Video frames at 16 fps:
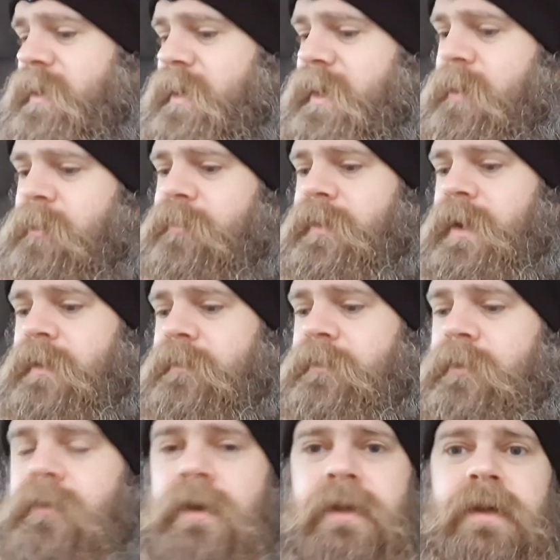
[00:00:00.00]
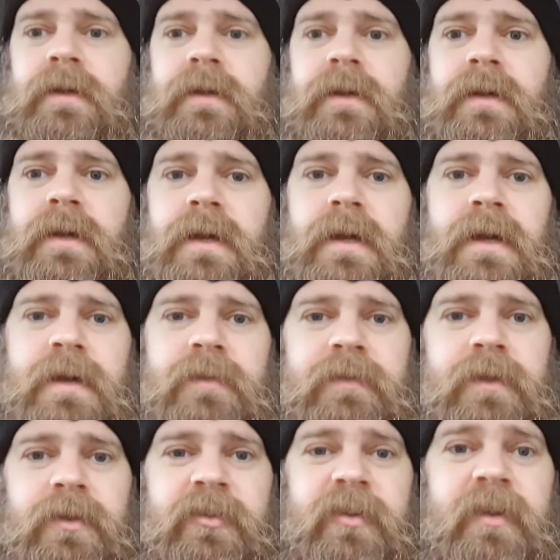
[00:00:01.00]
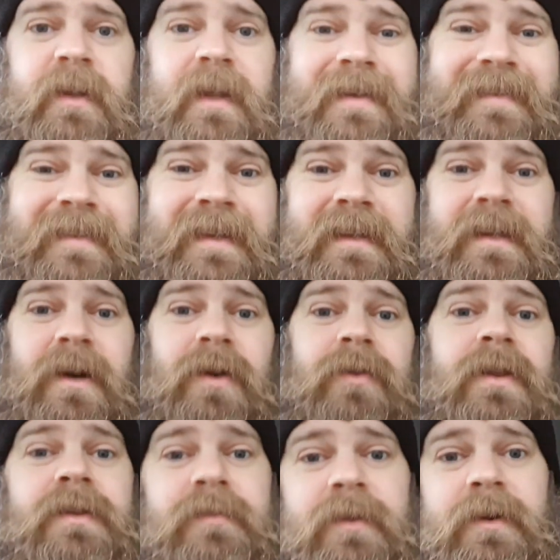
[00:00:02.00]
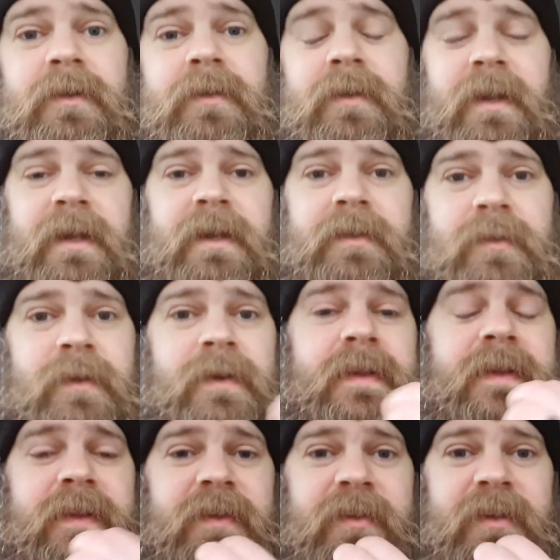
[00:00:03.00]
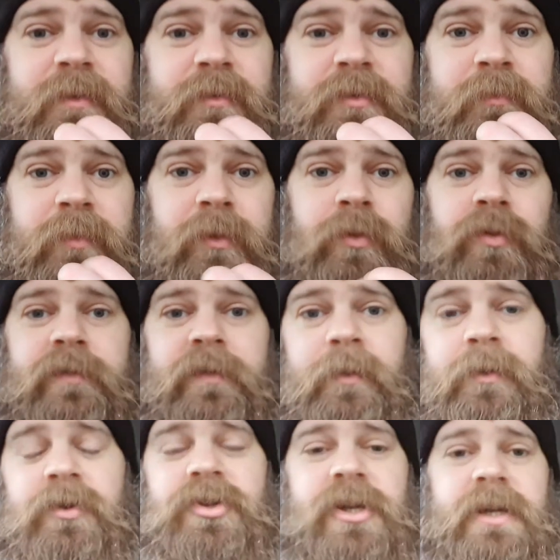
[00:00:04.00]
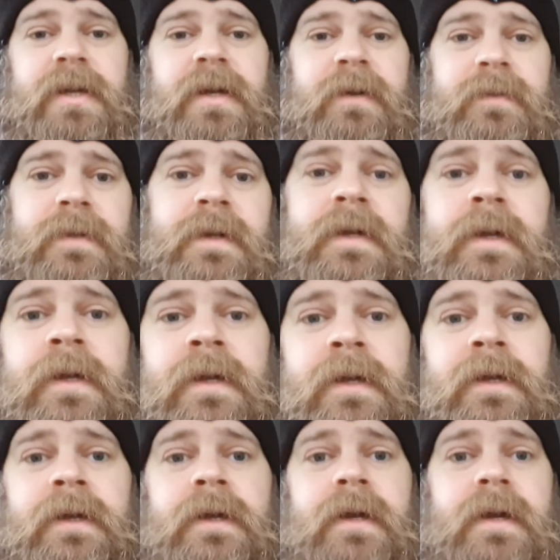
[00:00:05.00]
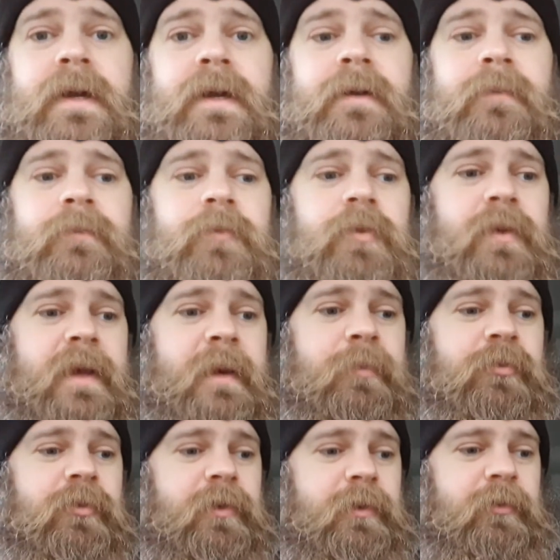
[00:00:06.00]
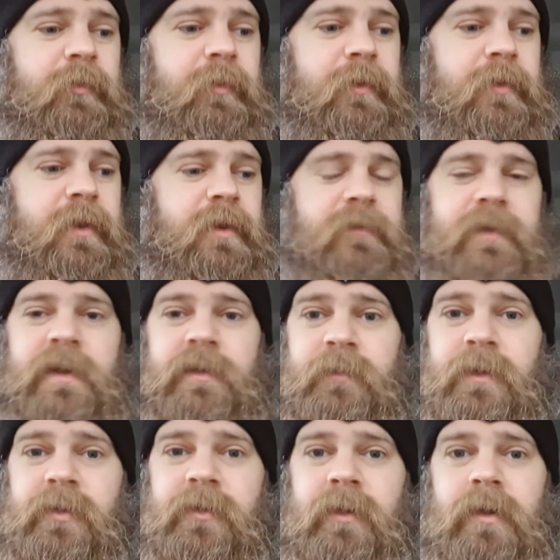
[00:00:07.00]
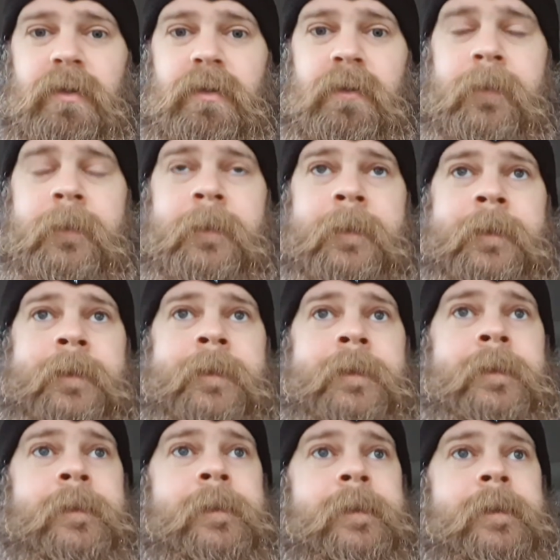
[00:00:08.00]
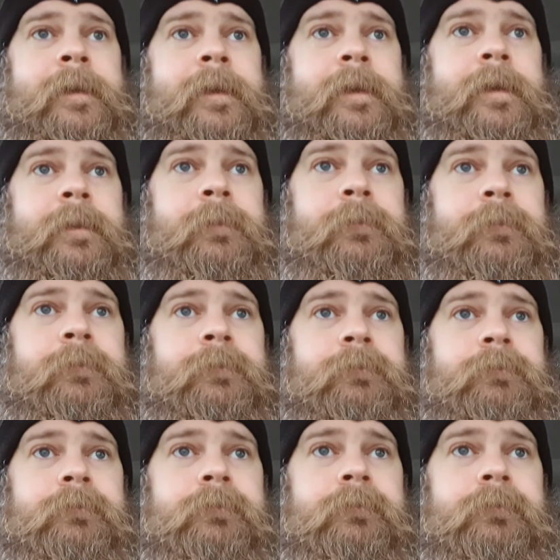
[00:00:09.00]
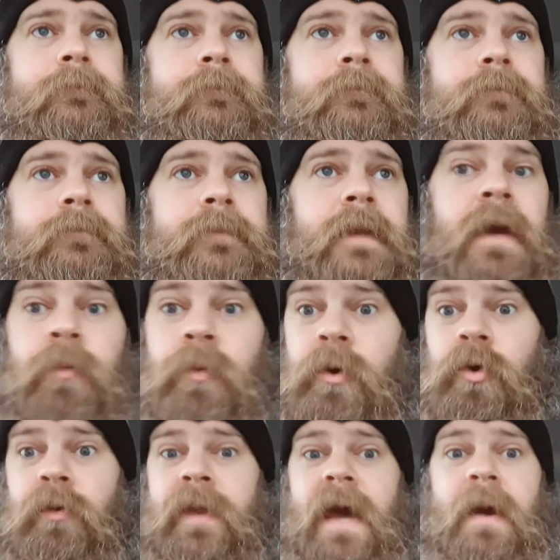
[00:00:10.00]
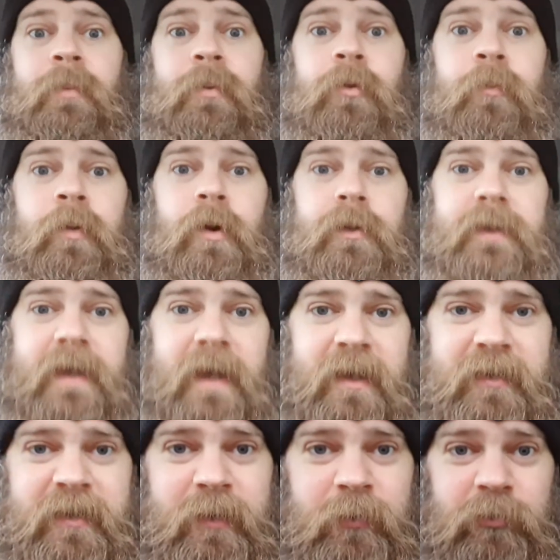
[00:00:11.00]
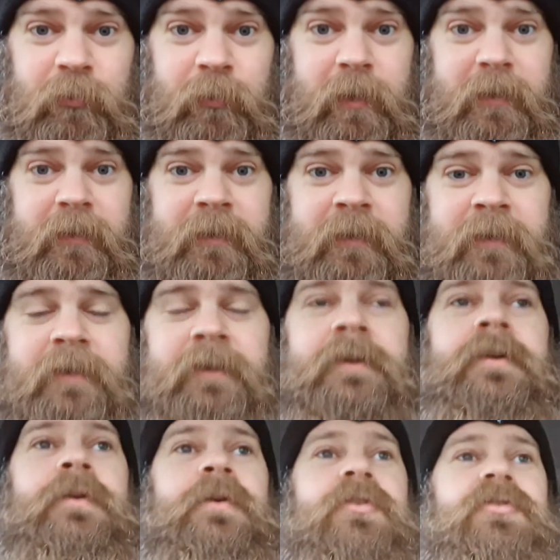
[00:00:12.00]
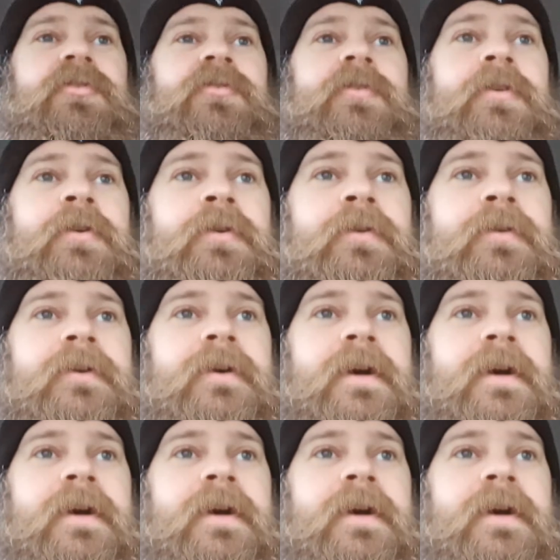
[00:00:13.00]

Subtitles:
that out if you haven't already. If you didn't see it last night, I'll leave a link to it in the description below if you want to check it out. It's a good episode. It was about 35 minutes long. And we're on Apple Podcasts now as well, which is cool.